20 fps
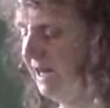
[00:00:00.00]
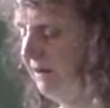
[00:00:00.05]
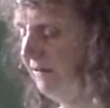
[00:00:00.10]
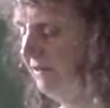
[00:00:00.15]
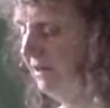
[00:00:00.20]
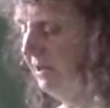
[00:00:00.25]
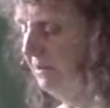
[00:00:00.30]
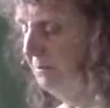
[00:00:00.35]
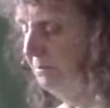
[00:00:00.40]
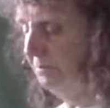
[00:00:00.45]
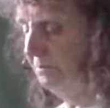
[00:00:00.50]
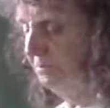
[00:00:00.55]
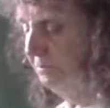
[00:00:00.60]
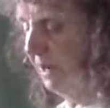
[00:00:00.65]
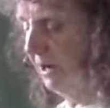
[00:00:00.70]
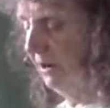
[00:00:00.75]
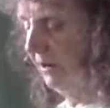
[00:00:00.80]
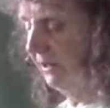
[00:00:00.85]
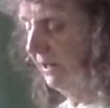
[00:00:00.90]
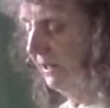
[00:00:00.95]
terrier
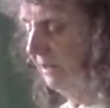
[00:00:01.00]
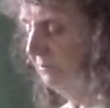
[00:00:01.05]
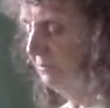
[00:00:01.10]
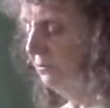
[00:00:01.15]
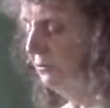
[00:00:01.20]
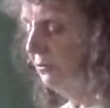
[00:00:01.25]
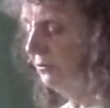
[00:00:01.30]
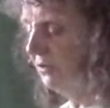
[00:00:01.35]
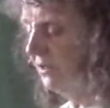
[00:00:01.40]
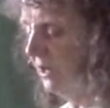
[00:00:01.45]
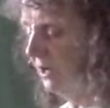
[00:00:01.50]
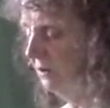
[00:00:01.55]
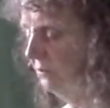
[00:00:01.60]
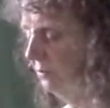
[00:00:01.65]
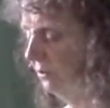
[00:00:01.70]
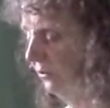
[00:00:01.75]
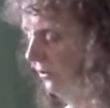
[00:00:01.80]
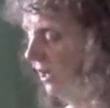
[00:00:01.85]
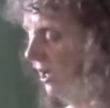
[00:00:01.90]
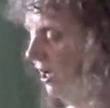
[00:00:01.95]
barking brought no
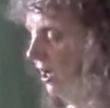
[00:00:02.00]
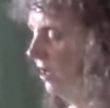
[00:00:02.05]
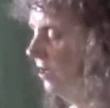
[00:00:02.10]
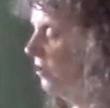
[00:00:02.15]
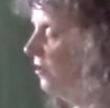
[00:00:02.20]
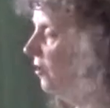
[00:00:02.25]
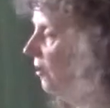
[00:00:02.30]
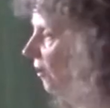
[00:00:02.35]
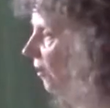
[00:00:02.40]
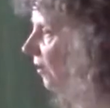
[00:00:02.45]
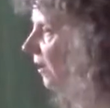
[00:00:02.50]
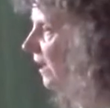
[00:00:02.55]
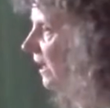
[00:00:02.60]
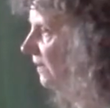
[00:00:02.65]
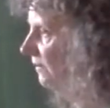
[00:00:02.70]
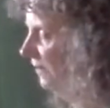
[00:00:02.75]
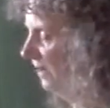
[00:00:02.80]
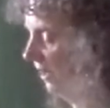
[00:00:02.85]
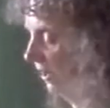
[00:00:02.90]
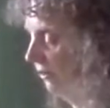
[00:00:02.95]
one, not
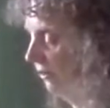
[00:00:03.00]
even